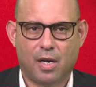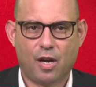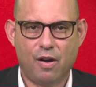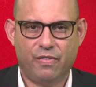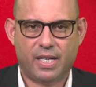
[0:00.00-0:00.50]

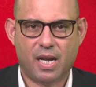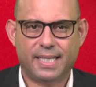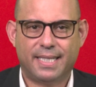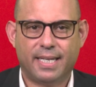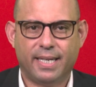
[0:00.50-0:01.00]

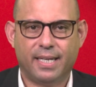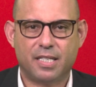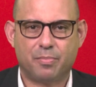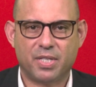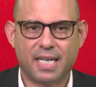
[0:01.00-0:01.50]
COVID-19
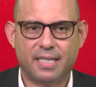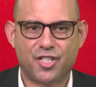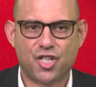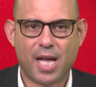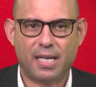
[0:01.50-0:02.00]
has
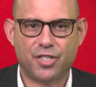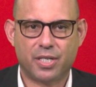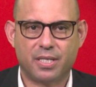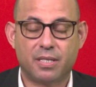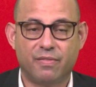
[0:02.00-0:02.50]
presented
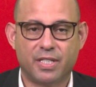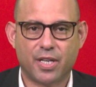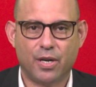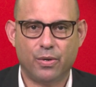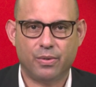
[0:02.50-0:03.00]
challenges of
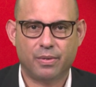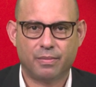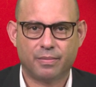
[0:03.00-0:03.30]
its own,